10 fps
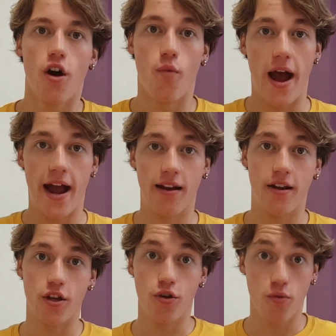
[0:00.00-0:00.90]

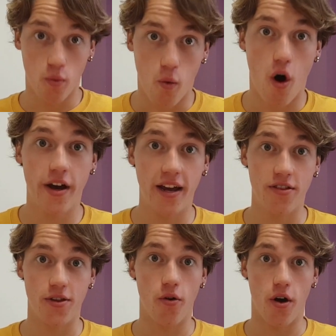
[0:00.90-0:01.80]
when you walk in
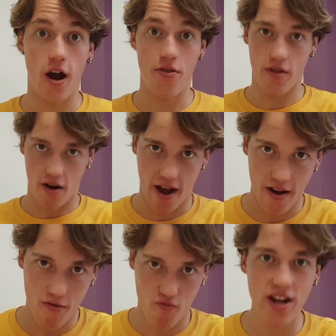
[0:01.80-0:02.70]
the door and they're like, right,